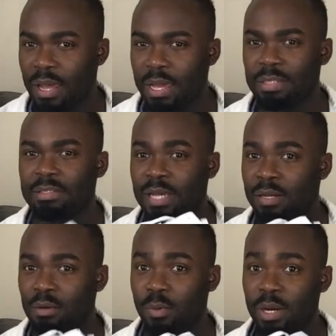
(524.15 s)
I
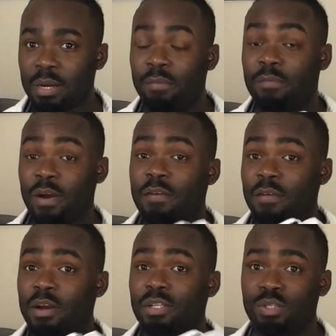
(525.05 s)
intend on wearing them very,
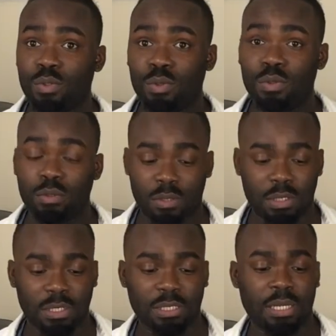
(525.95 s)
very soon,
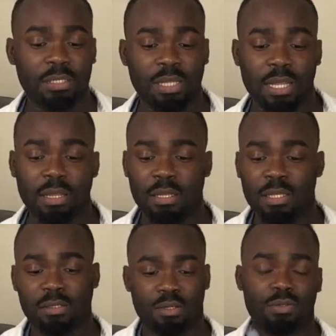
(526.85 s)
because as I said,
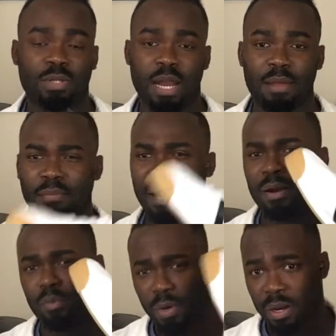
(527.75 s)
these are shoes that I plan
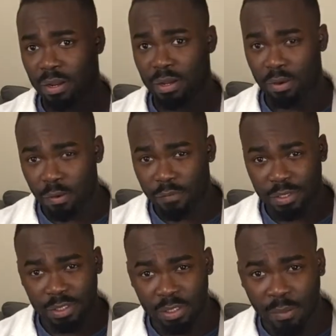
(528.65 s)
on wearing over
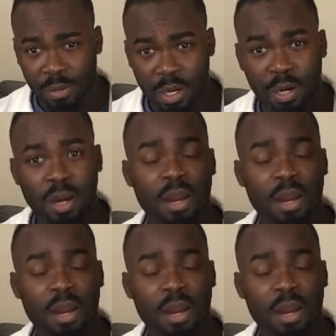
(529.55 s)
the summer.